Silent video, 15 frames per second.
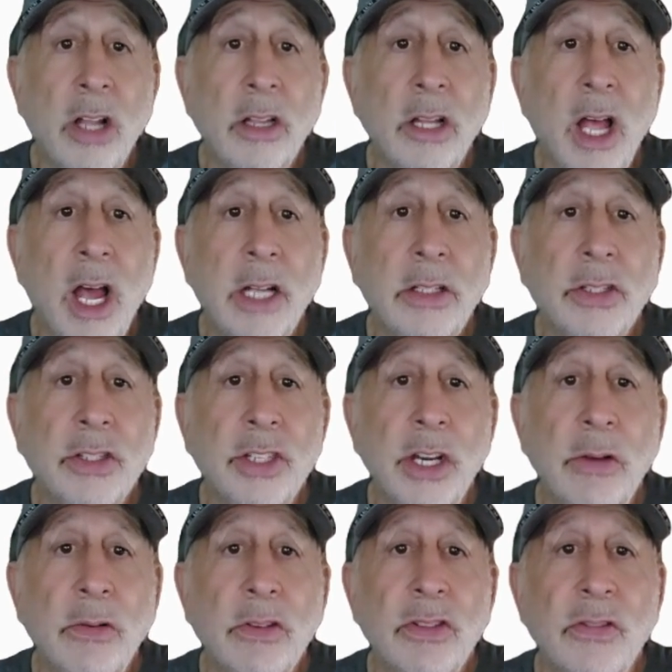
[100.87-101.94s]
unlock the
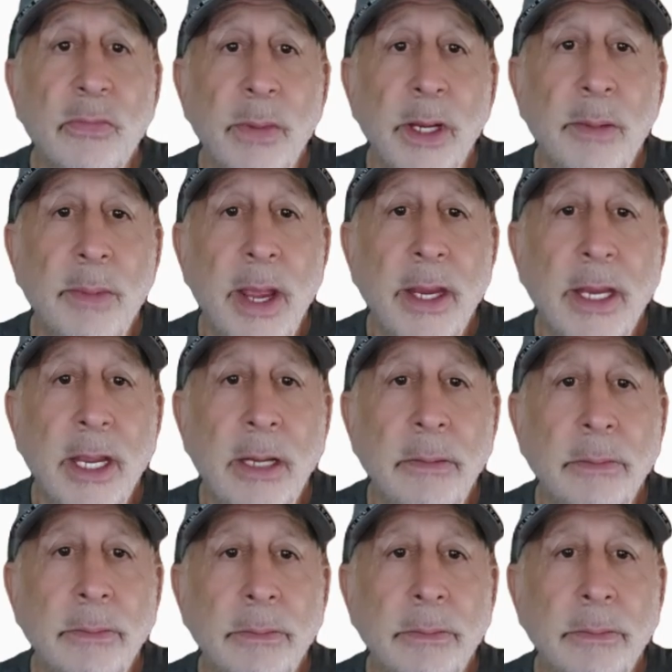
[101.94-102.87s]
secrets of mead making?